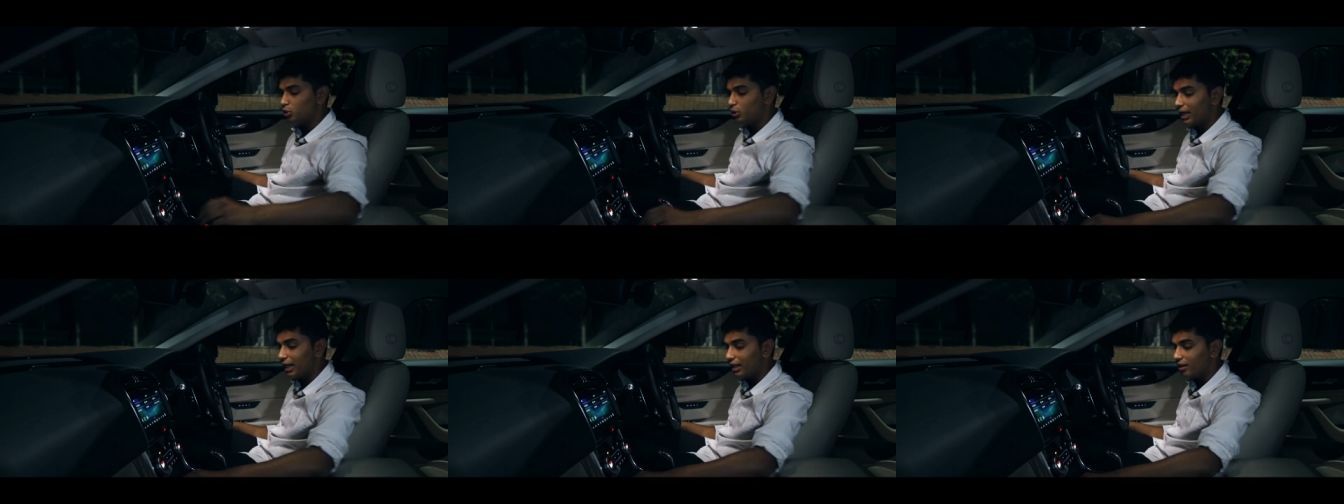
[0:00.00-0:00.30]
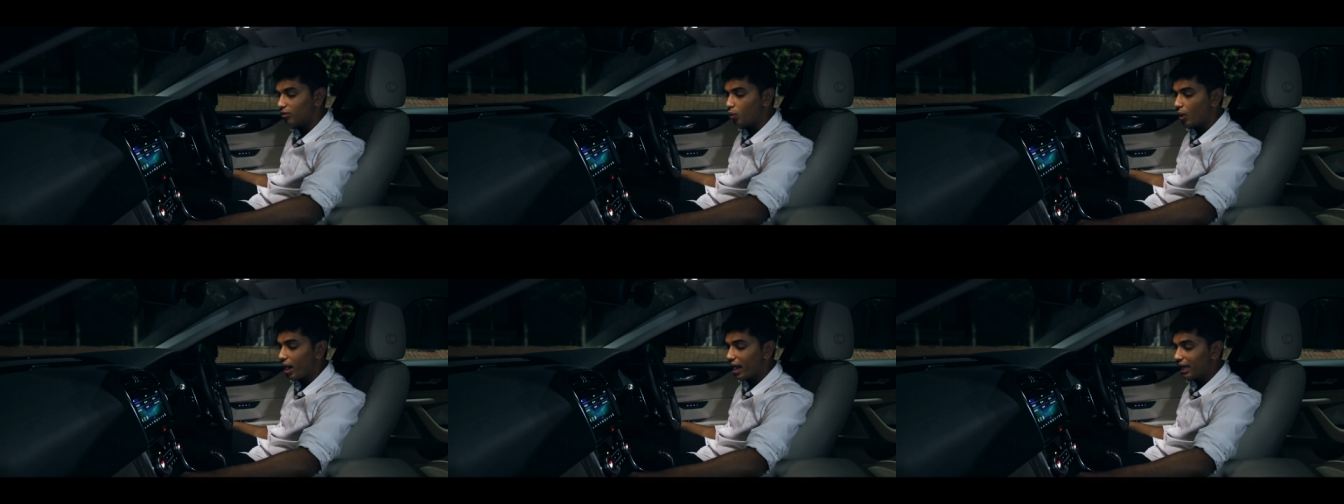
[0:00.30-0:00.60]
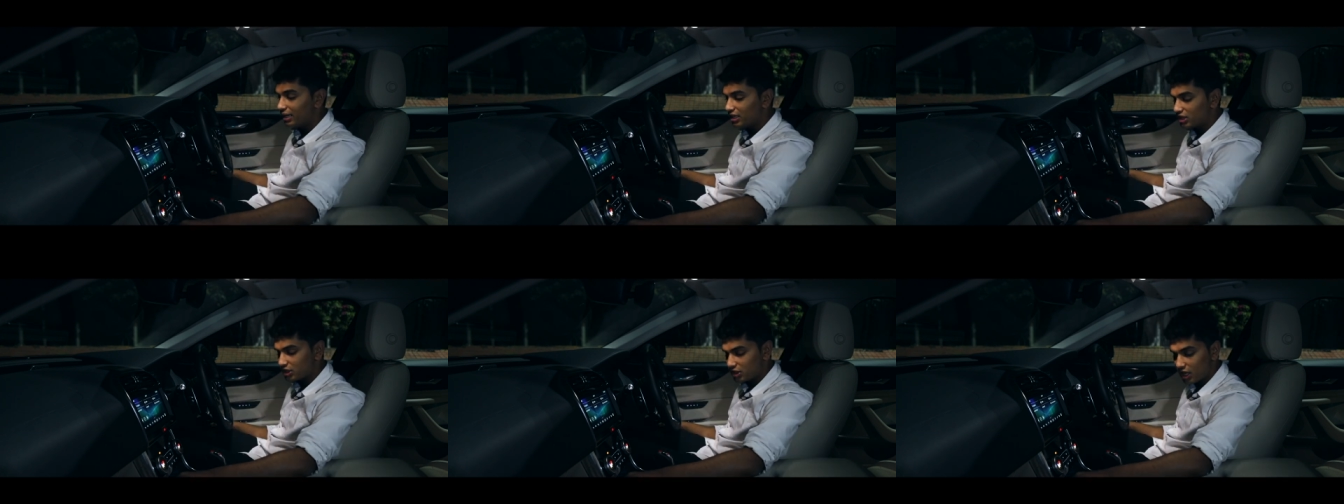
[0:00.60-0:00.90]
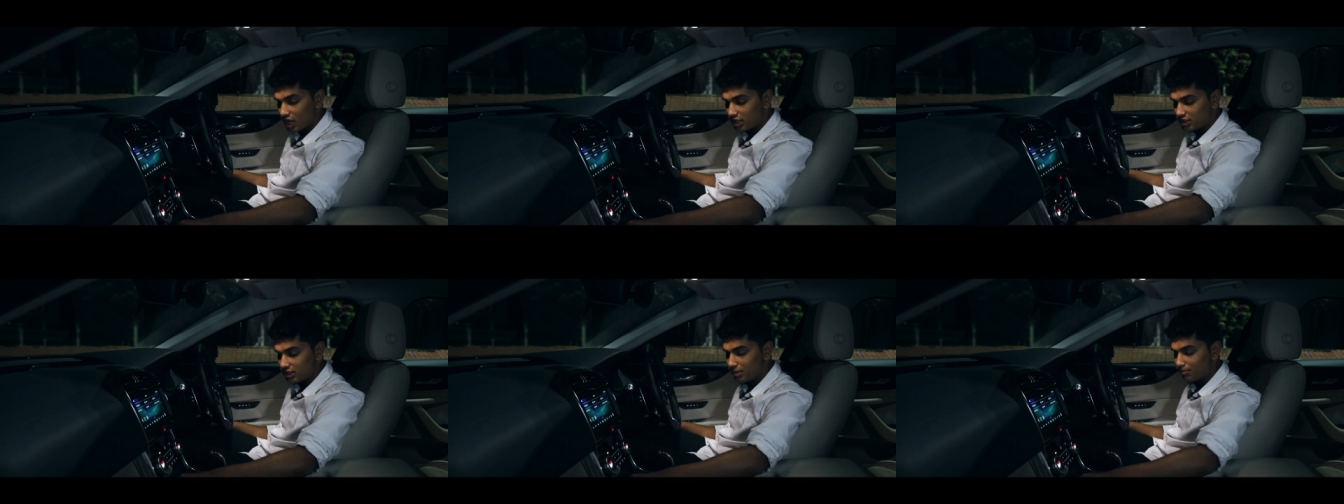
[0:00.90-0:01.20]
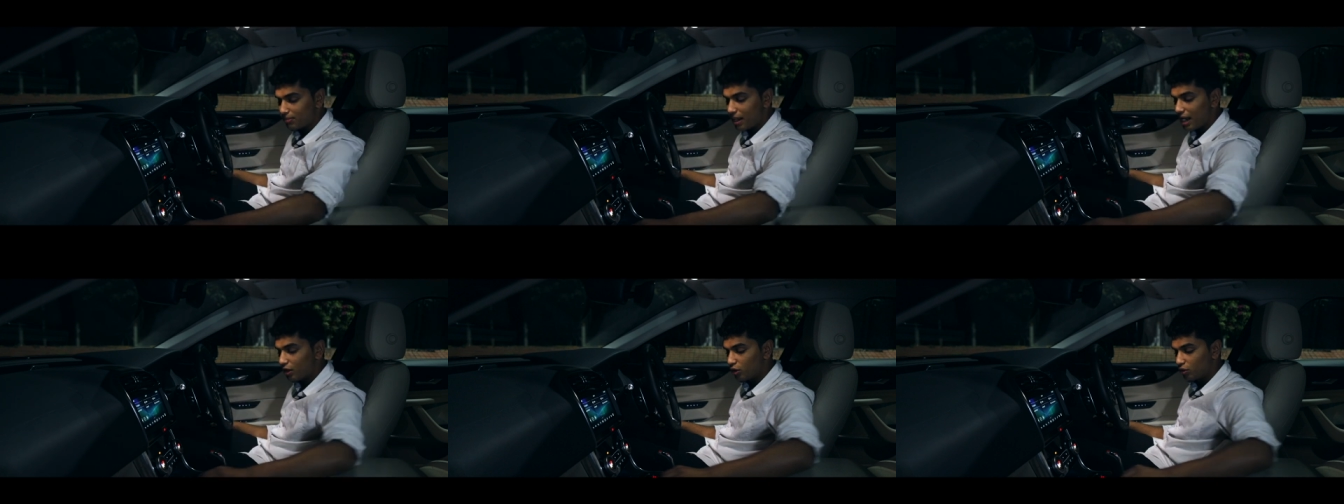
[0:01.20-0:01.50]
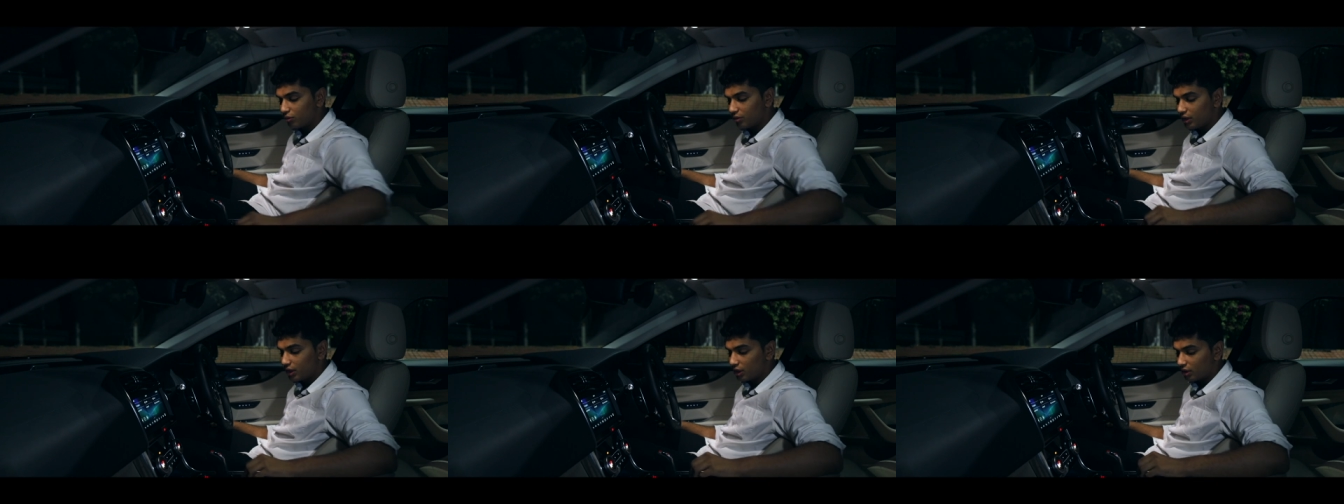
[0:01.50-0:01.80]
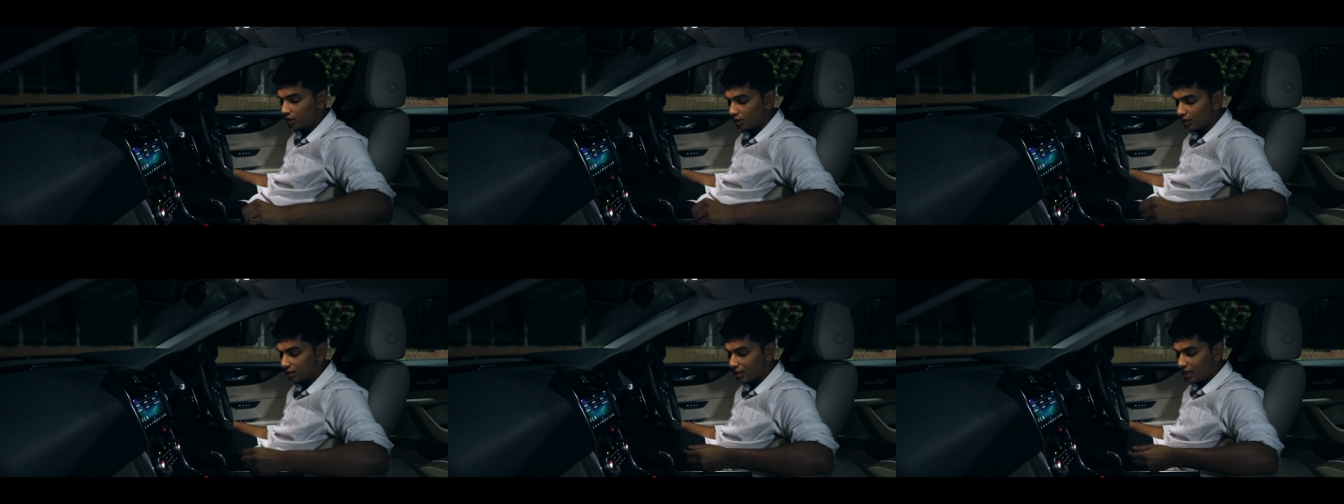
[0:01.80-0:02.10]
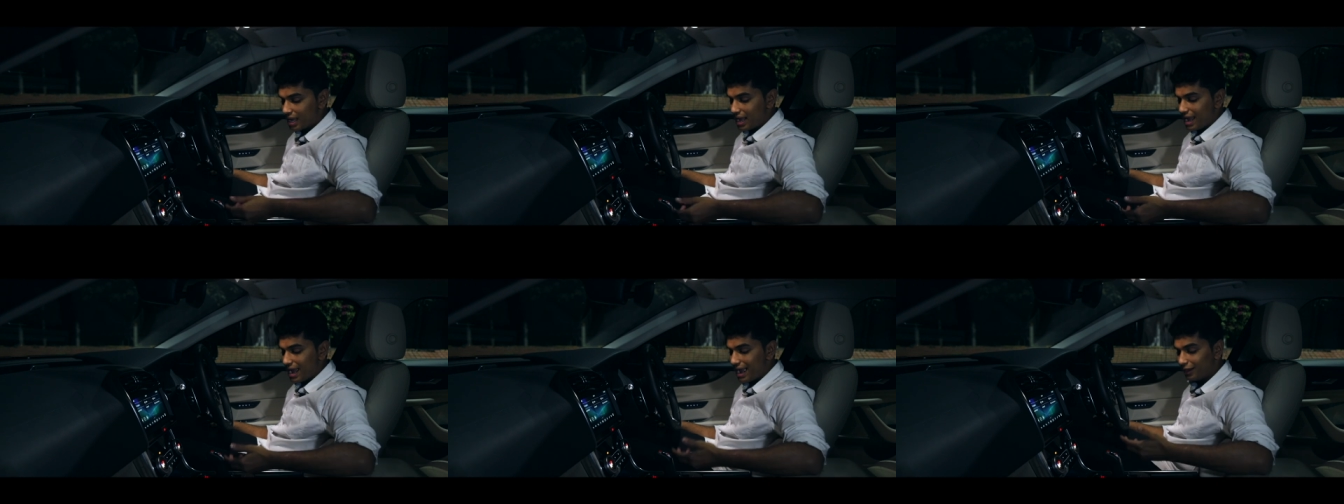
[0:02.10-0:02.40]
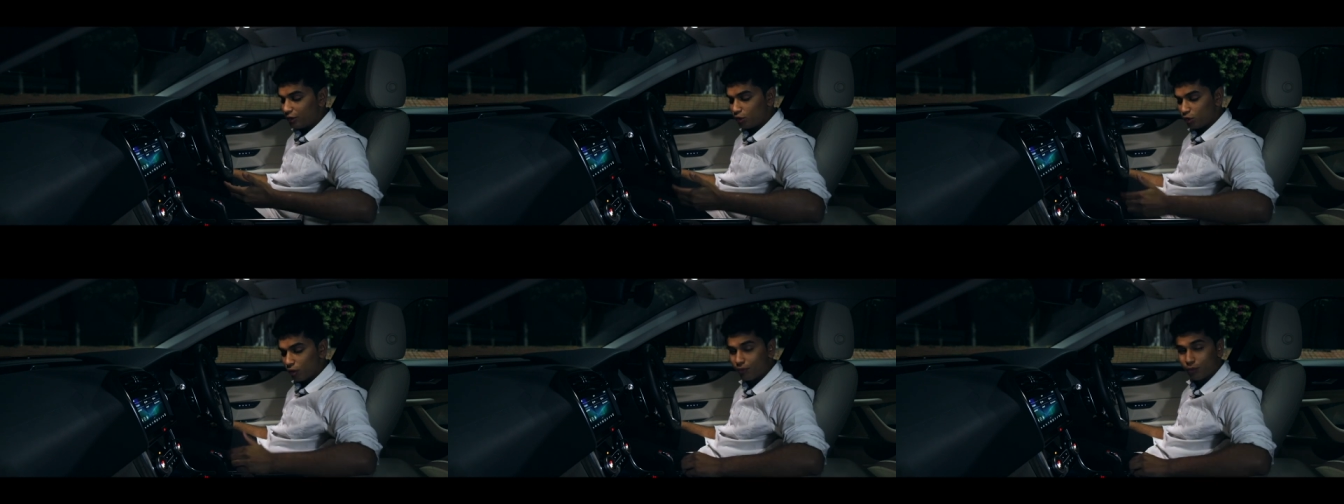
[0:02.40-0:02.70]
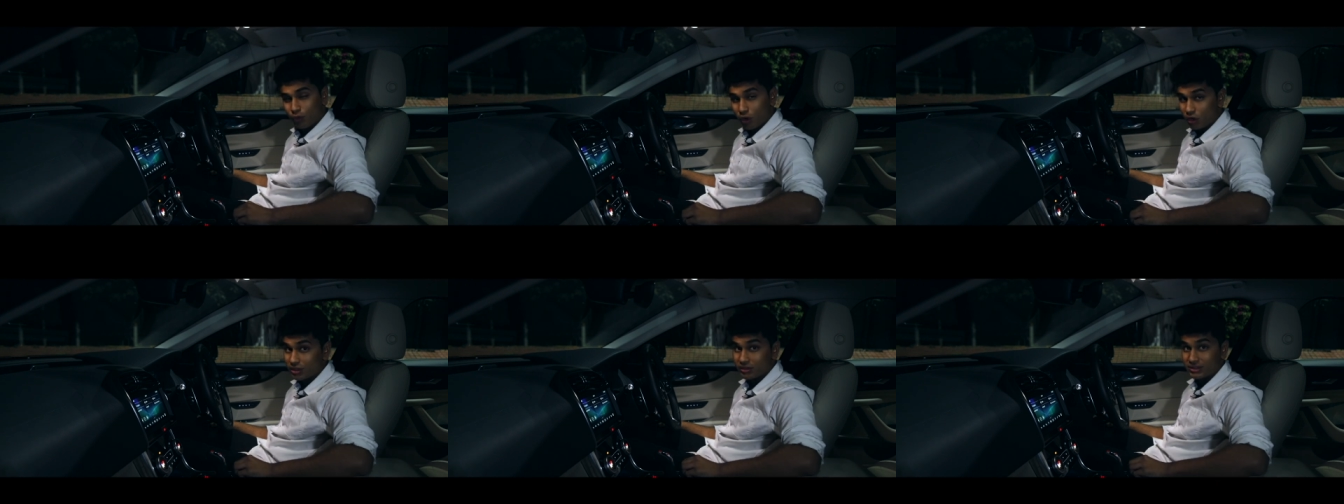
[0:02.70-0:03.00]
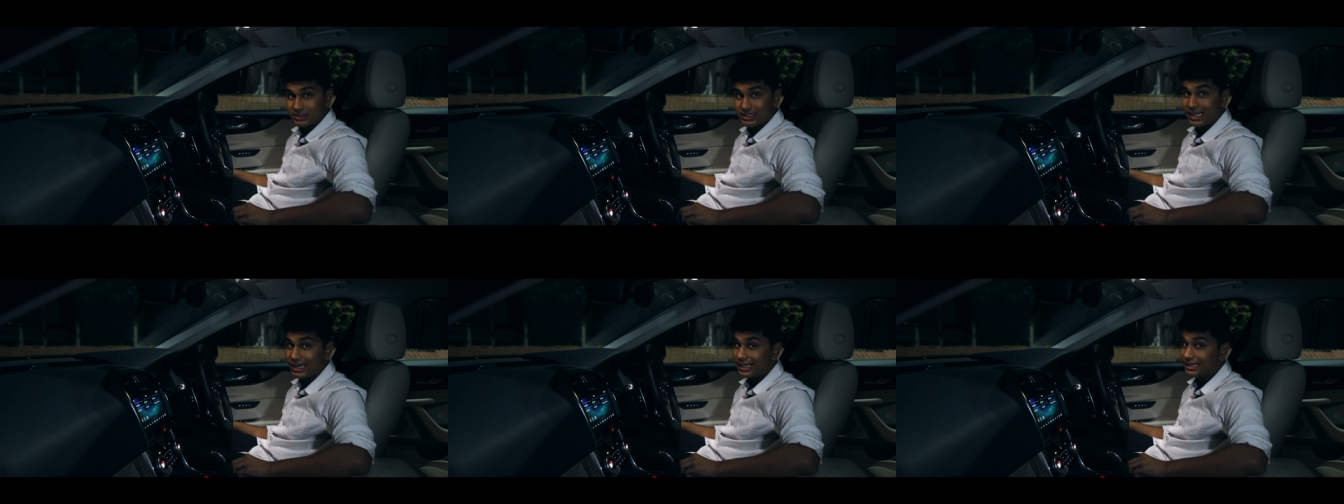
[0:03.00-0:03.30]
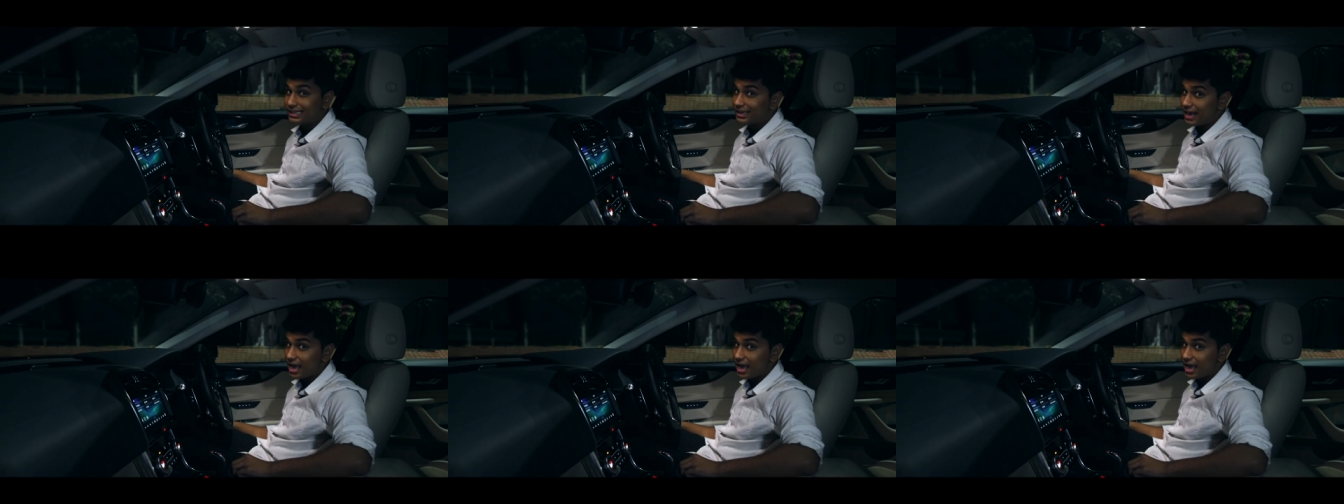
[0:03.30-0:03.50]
You get a wireless charging pad over here, and you of course get